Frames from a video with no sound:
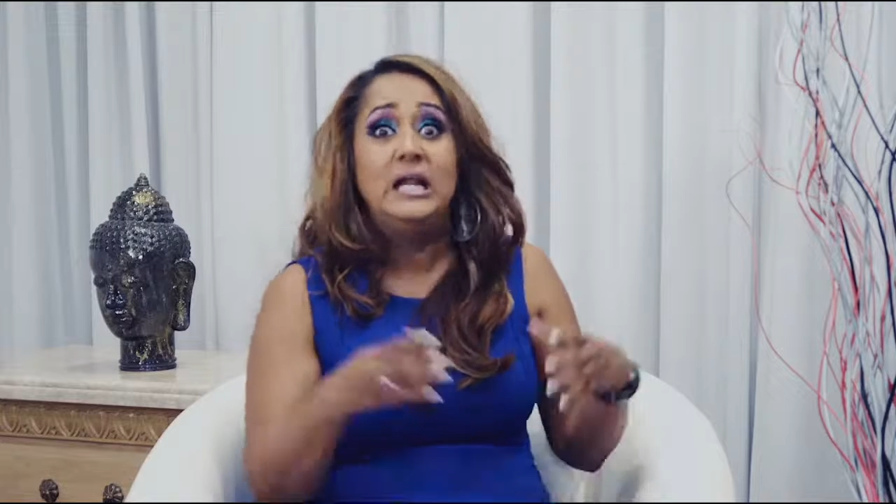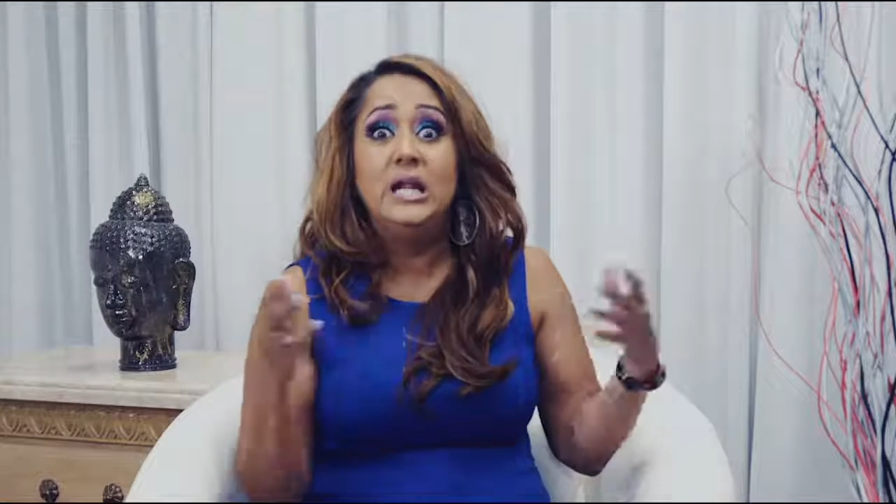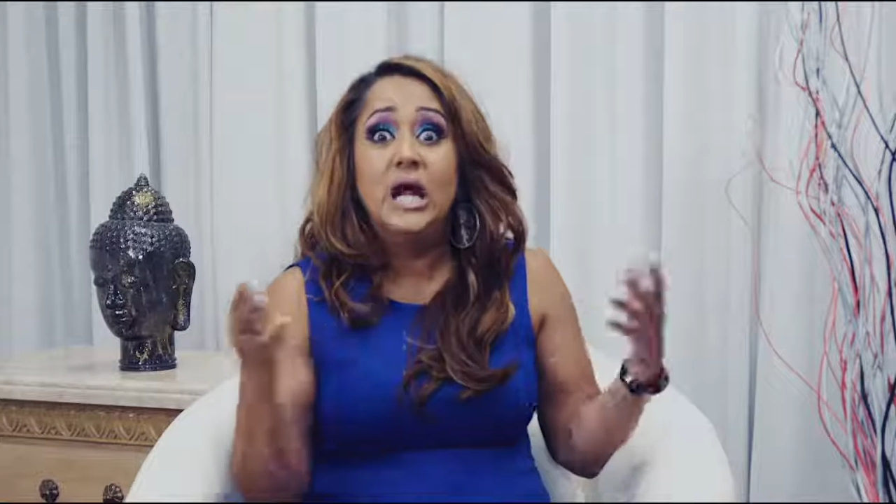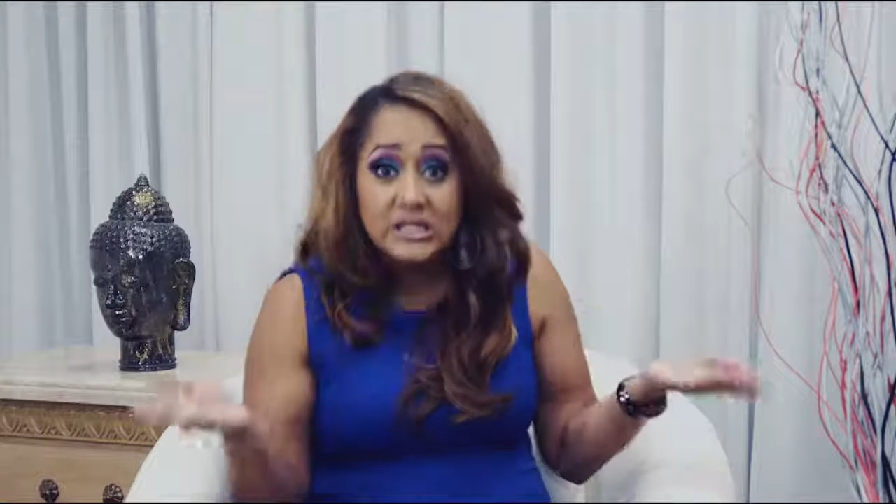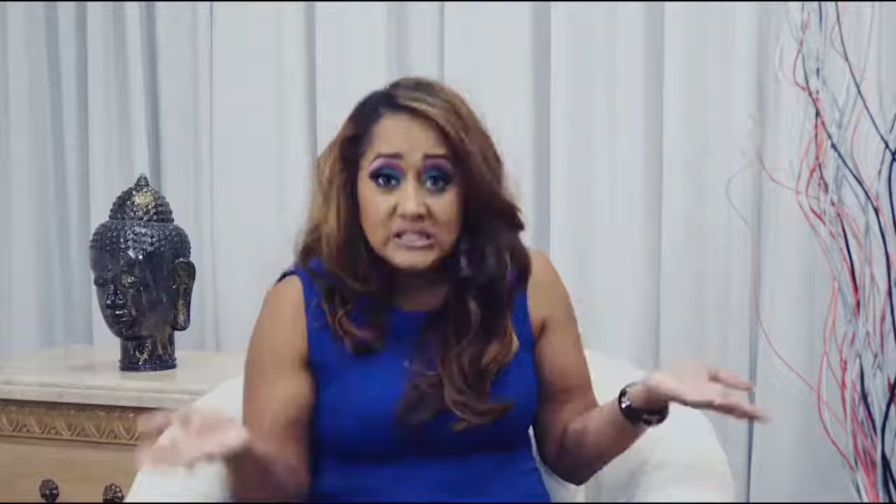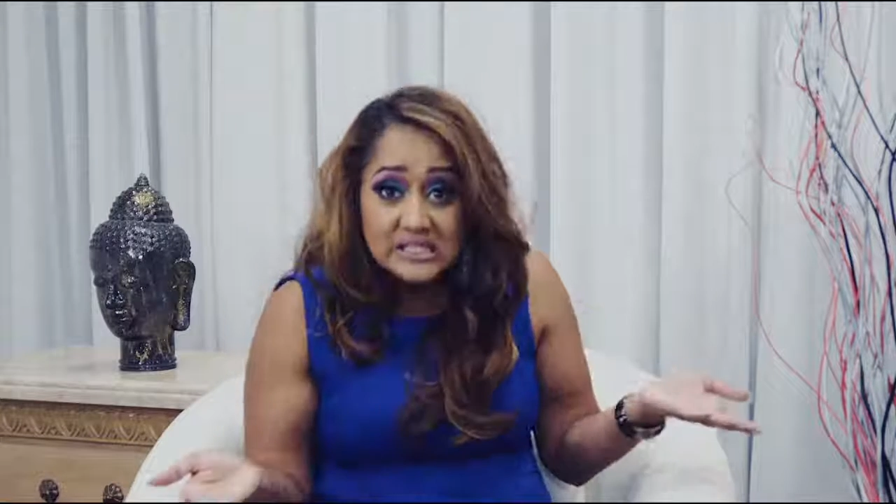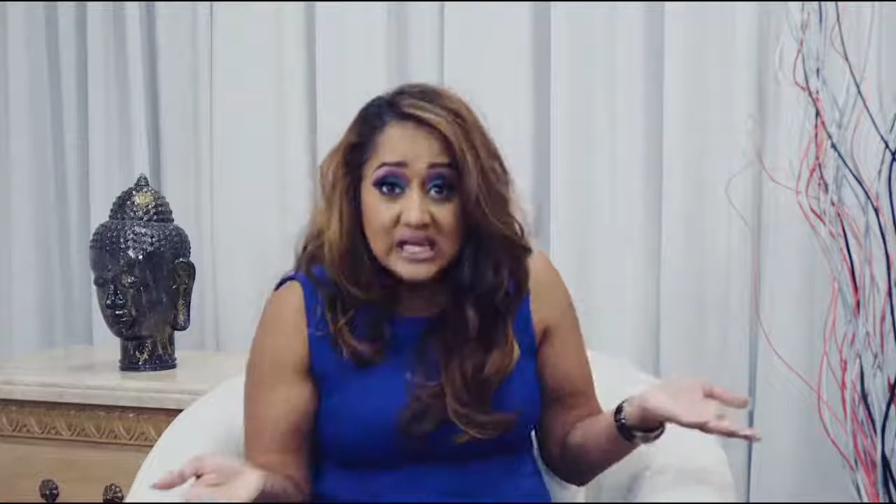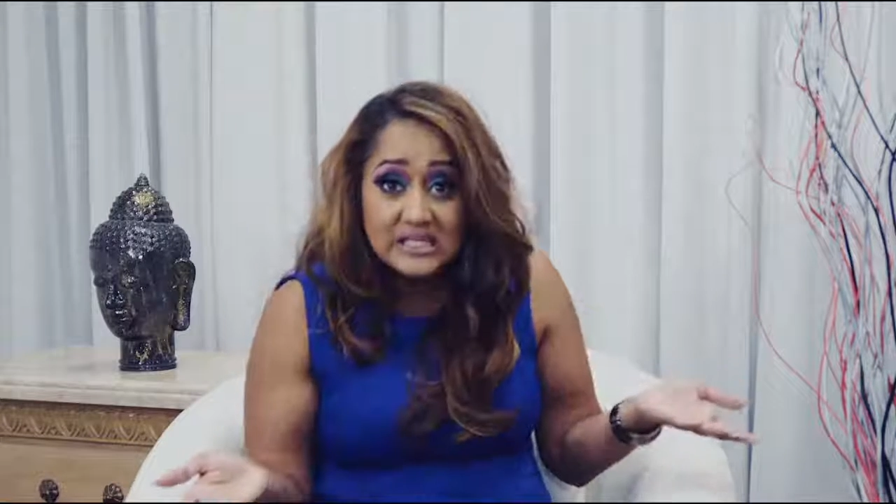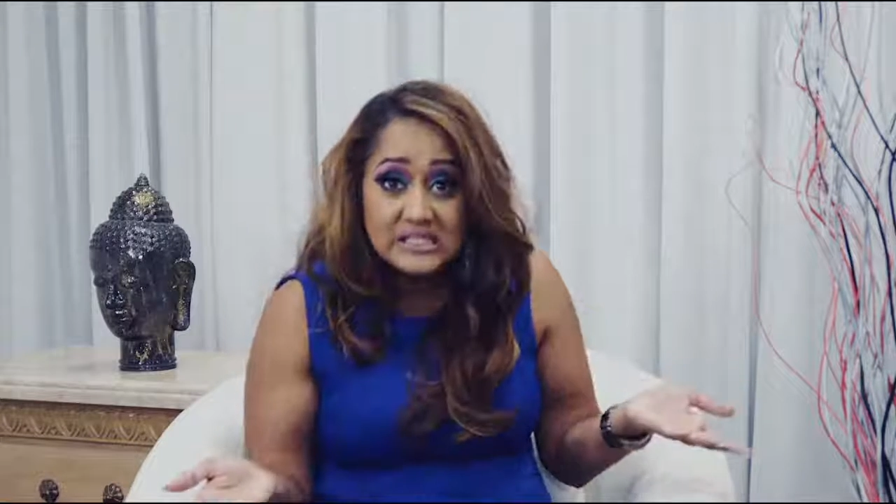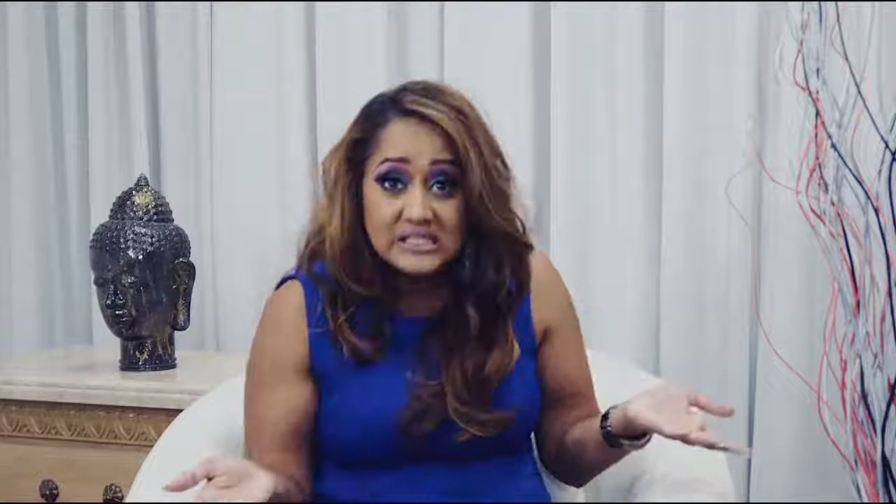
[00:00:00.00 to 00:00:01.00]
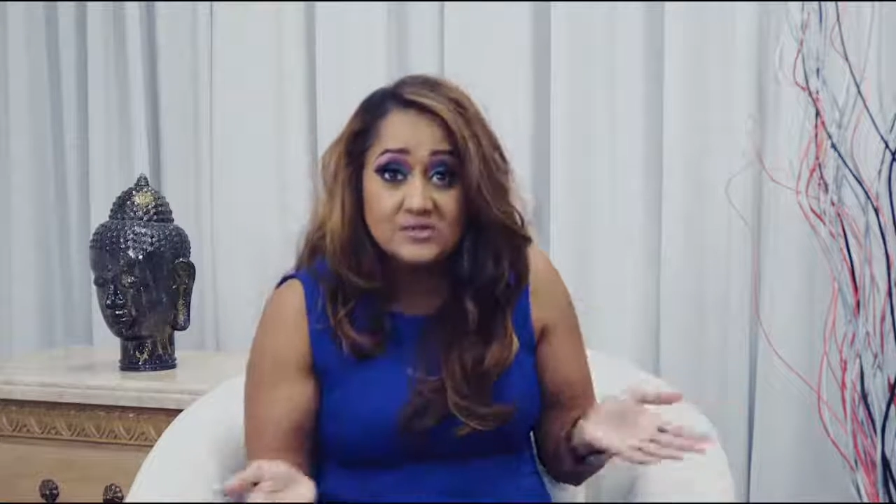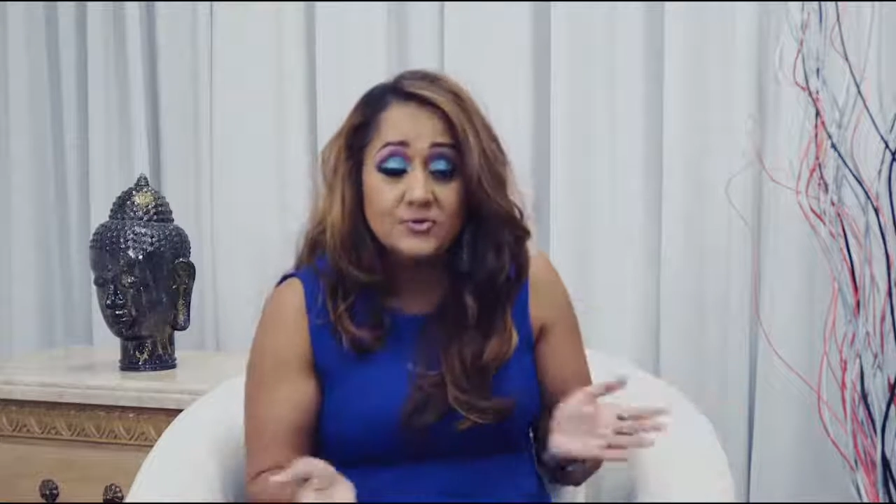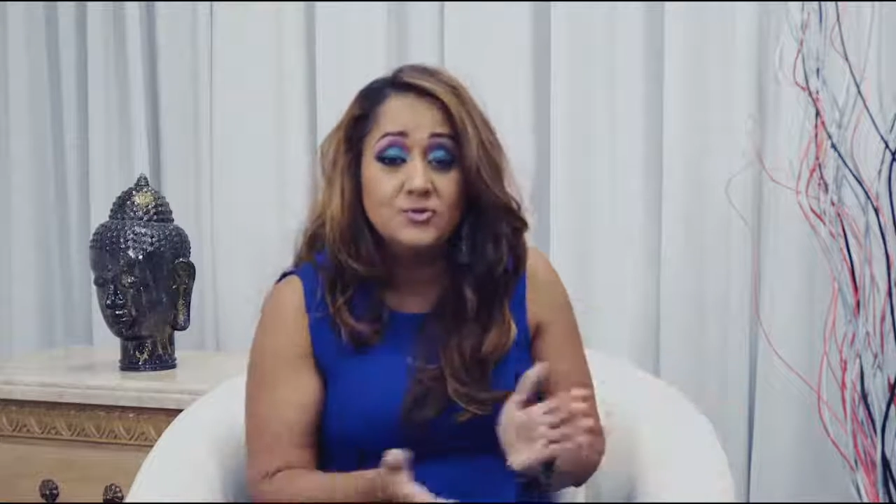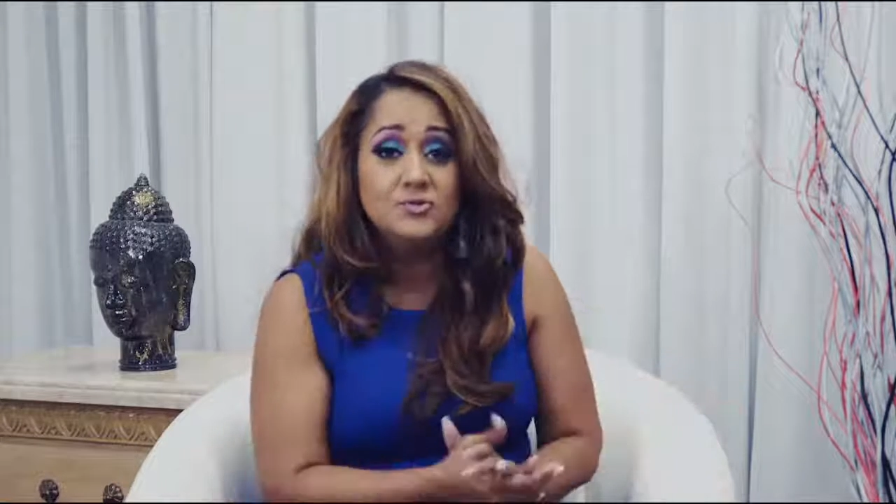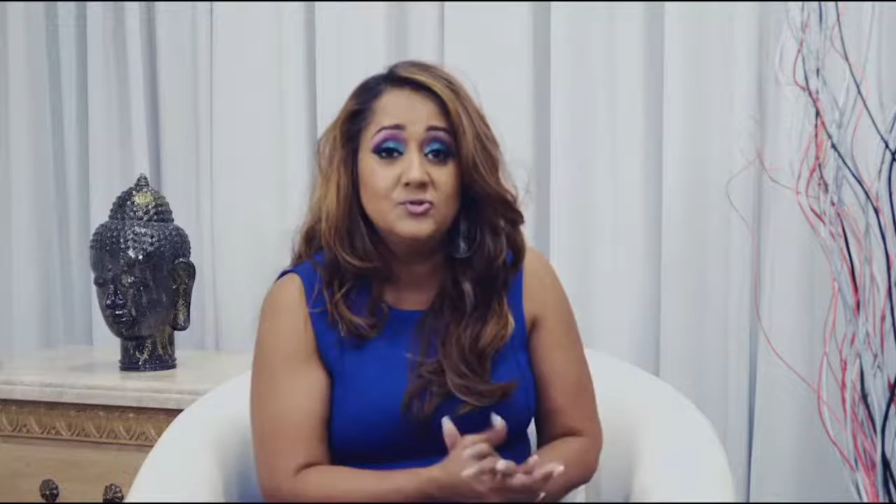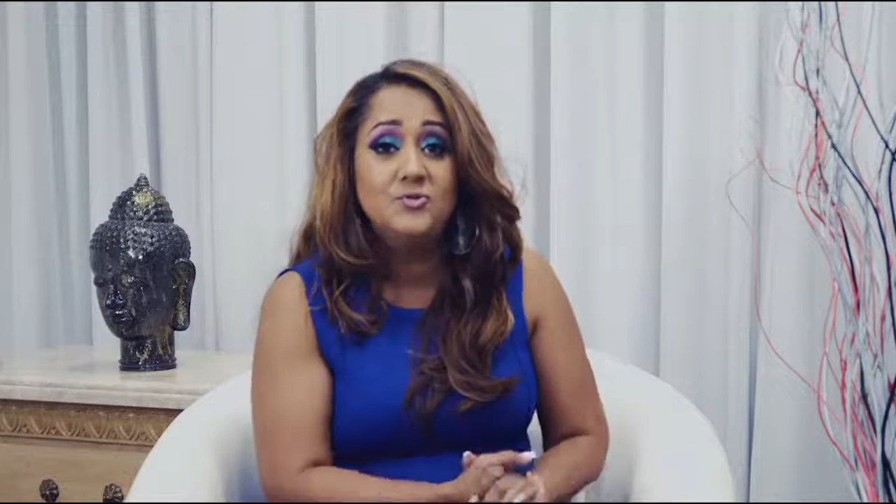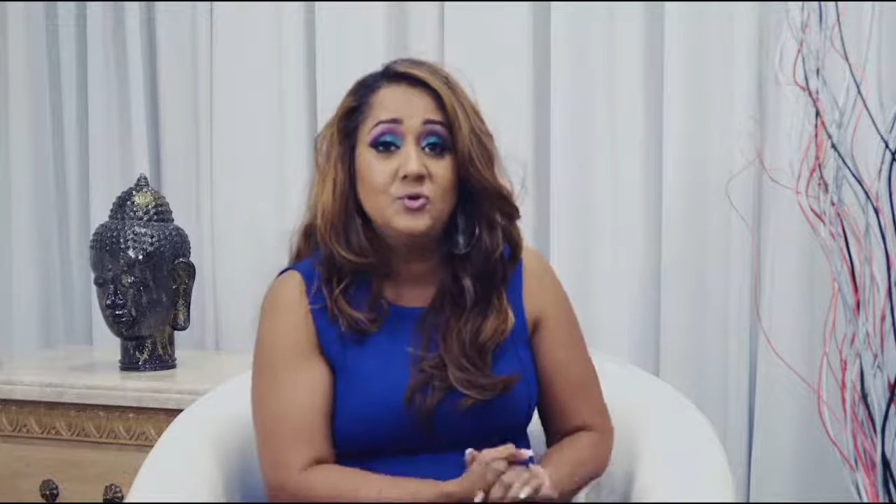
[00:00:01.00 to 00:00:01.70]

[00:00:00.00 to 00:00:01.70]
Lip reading: non-statuses for those of